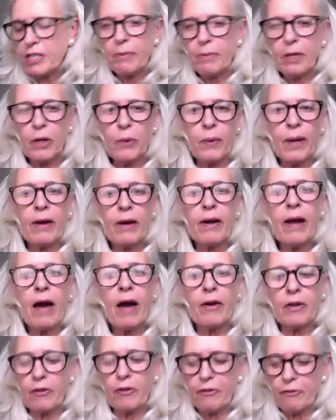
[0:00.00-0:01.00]
to be aware
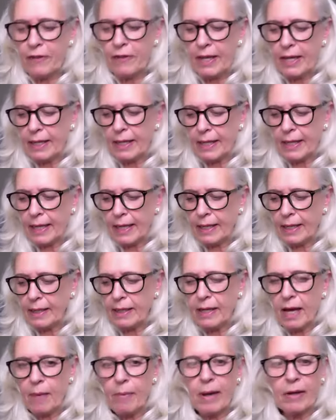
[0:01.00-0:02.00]
how you're feeling
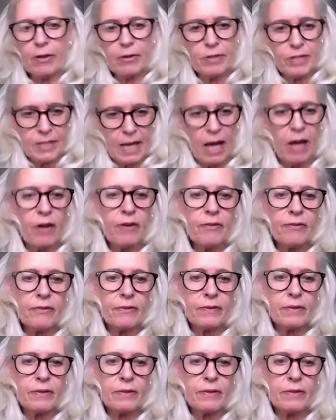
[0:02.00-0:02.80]
about yourself,